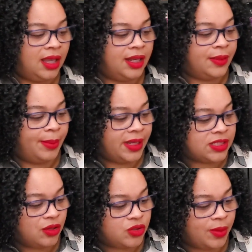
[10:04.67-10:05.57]
And in the
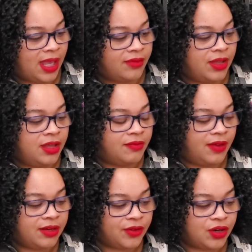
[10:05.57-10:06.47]
base notes, we have
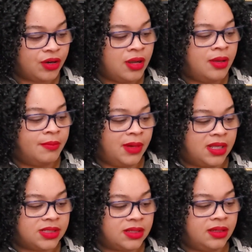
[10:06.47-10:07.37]
vetiver,
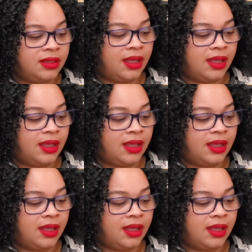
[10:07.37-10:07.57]
musk,